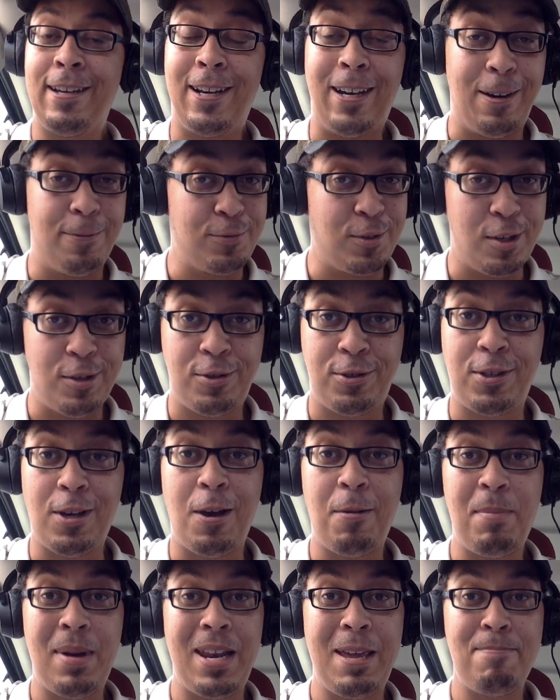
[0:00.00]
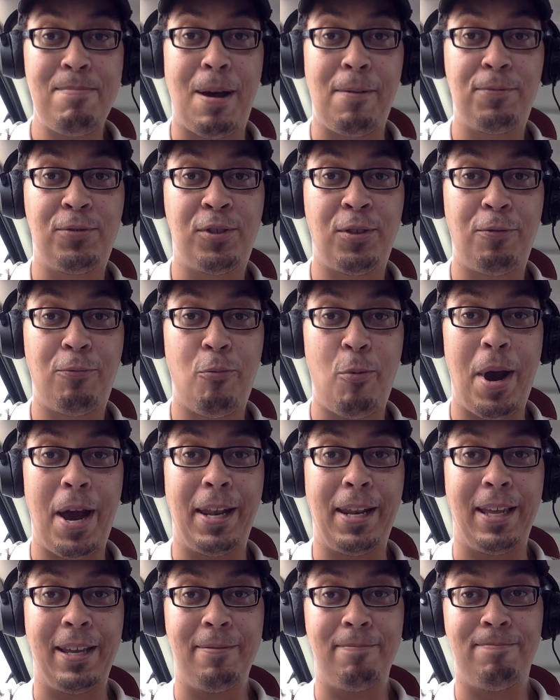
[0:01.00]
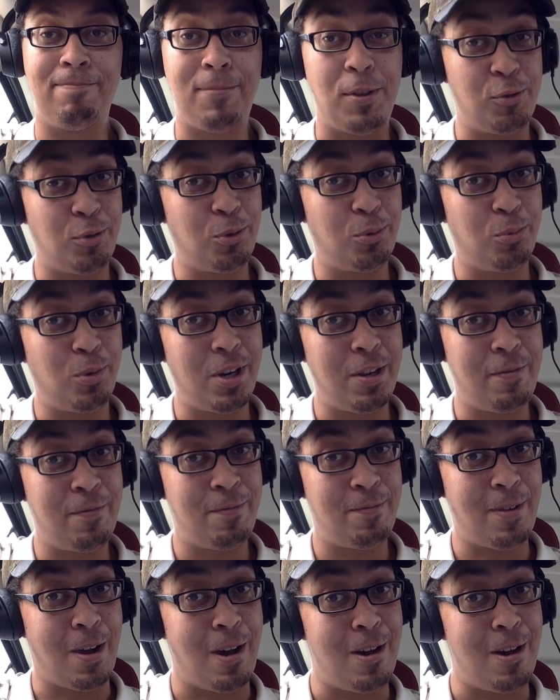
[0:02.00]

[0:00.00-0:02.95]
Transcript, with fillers: After so many months of waiting, this is one of,